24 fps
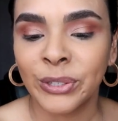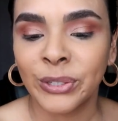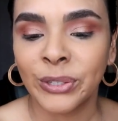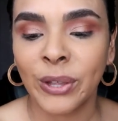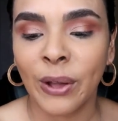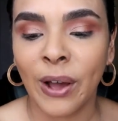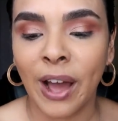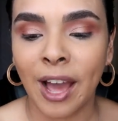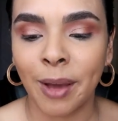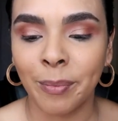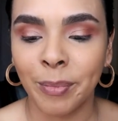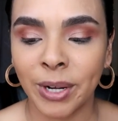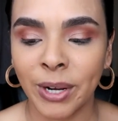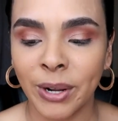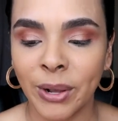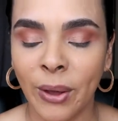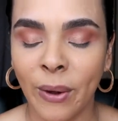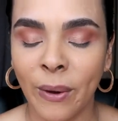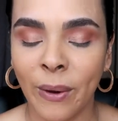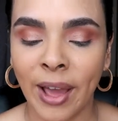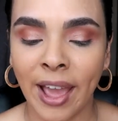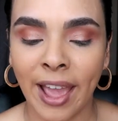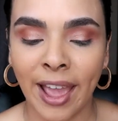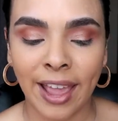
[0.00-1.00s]
So I'm gonna
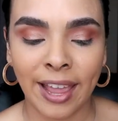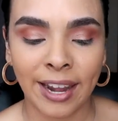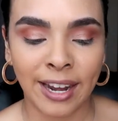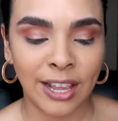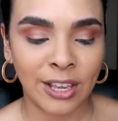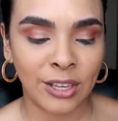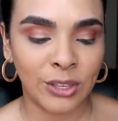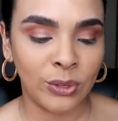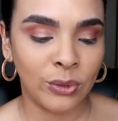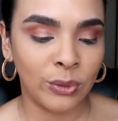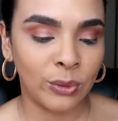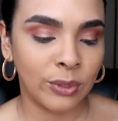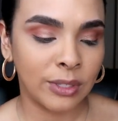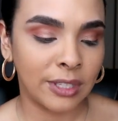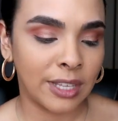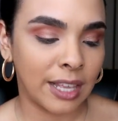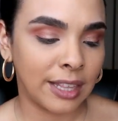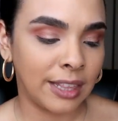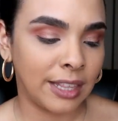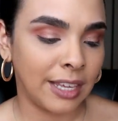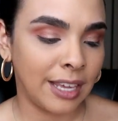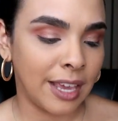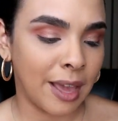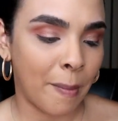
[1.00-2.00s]
go ahead and use
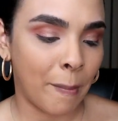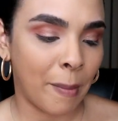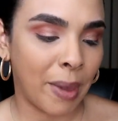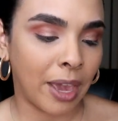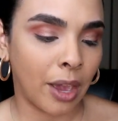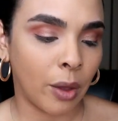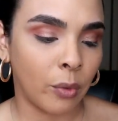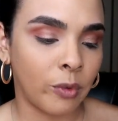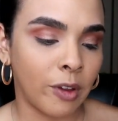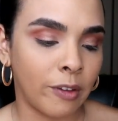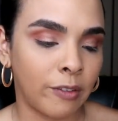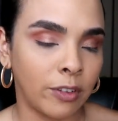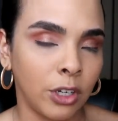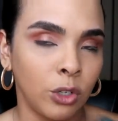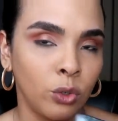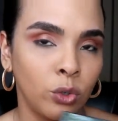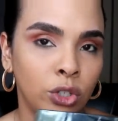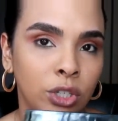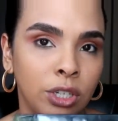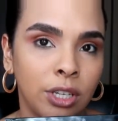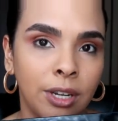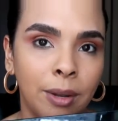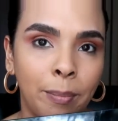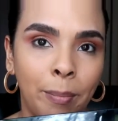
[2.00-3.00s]
the Makeup
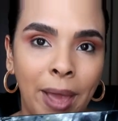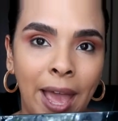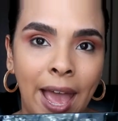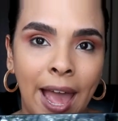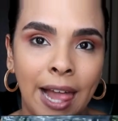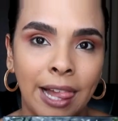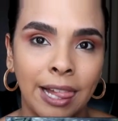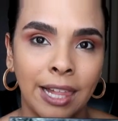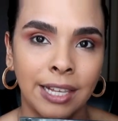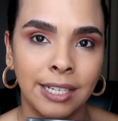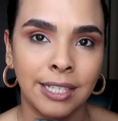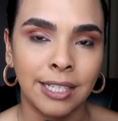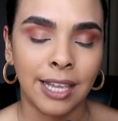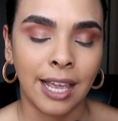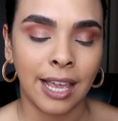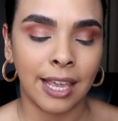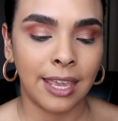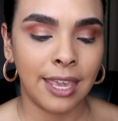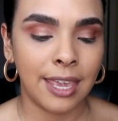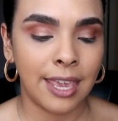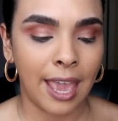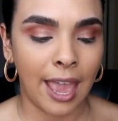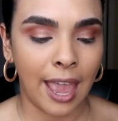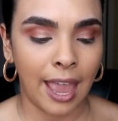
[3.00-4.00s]
Revolution palette
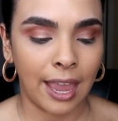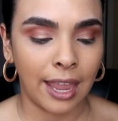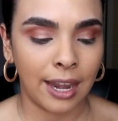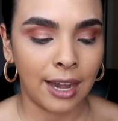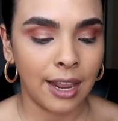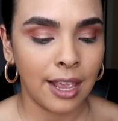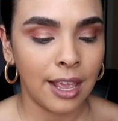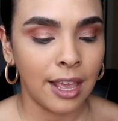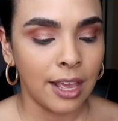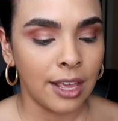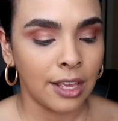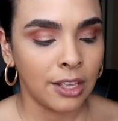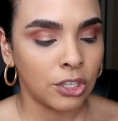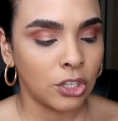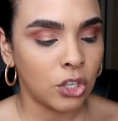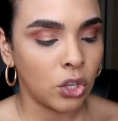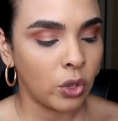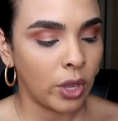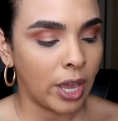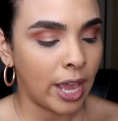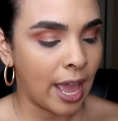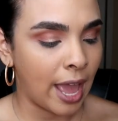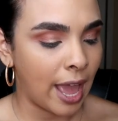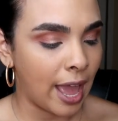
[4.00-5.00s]
again.
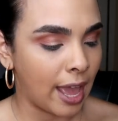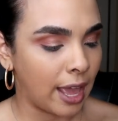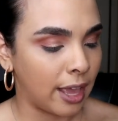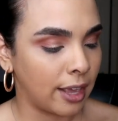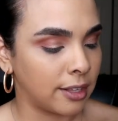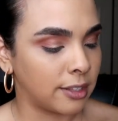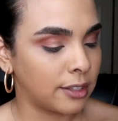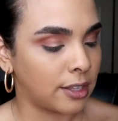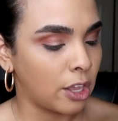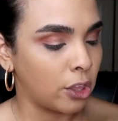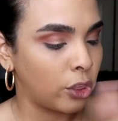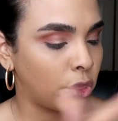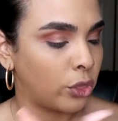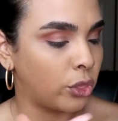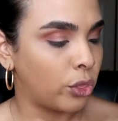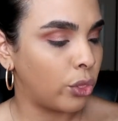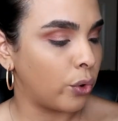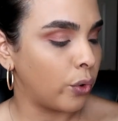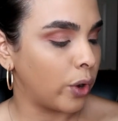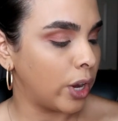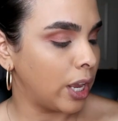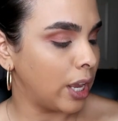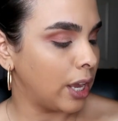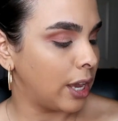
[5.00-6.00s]
So it has
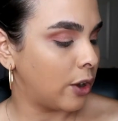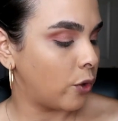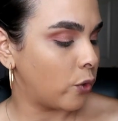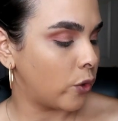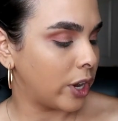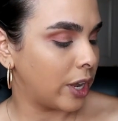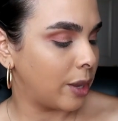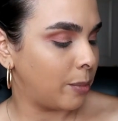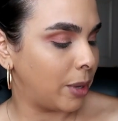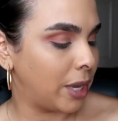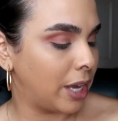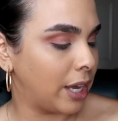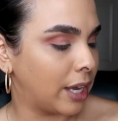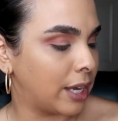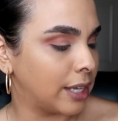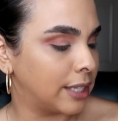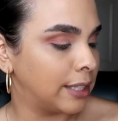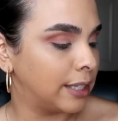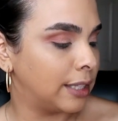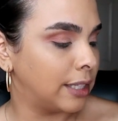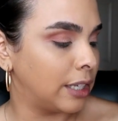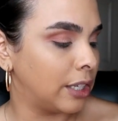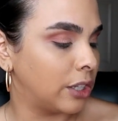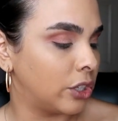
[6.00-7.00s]
3 creamy
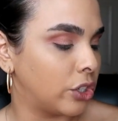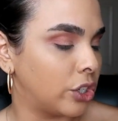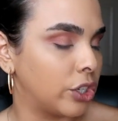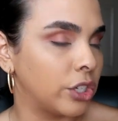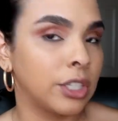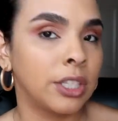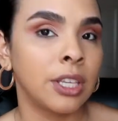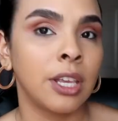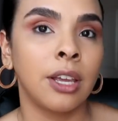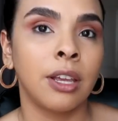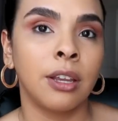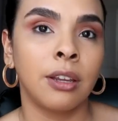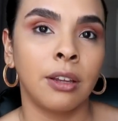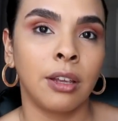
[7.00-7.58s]
concealers.